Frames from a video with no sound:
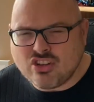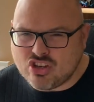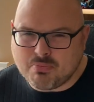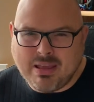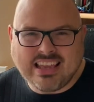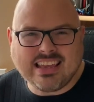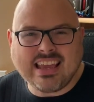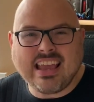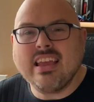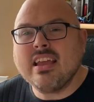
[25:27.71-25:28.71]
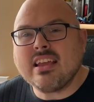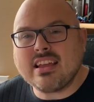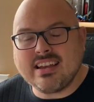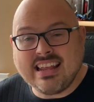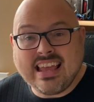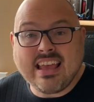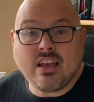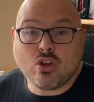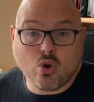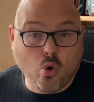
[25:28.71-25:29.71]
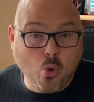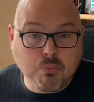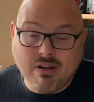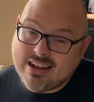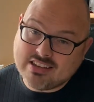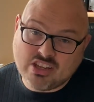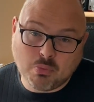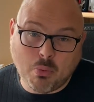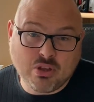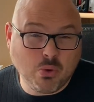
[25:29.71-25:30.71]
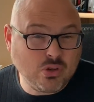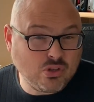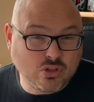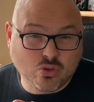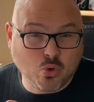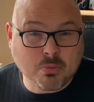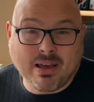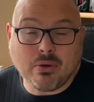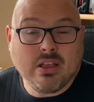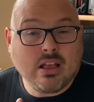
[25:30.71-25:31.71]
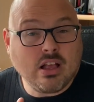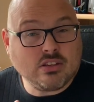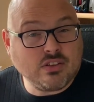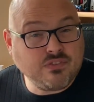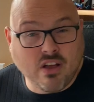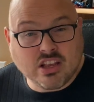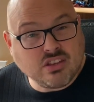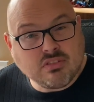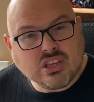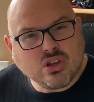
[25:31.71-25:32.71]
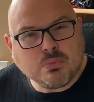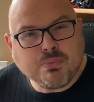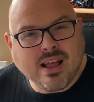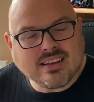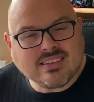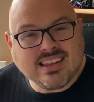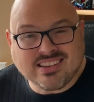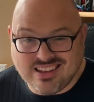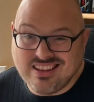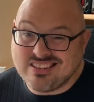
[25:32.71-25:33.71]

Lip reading: It's just making it clear core practice, what we always used to talk about as advisory good practice.